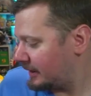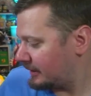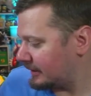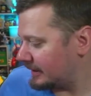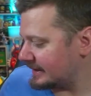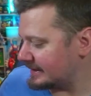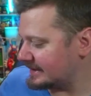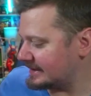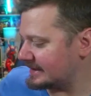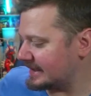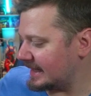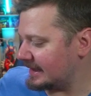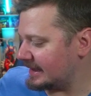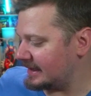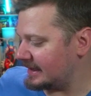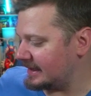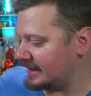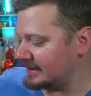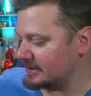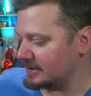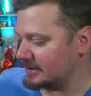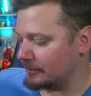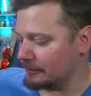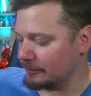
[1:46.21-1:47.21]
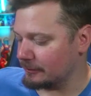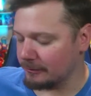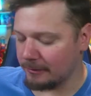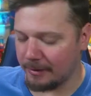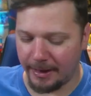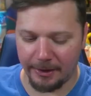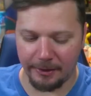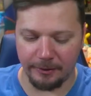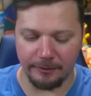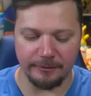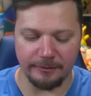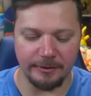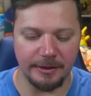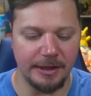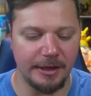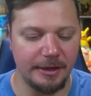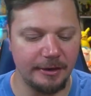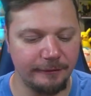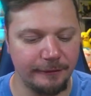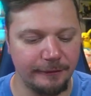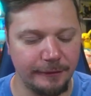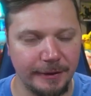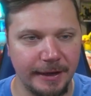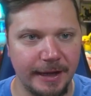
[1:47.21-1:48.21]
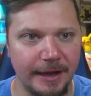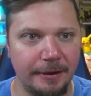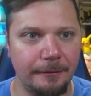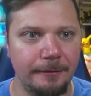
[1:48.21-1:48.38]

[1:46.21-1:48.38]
Let's set these right over here for now.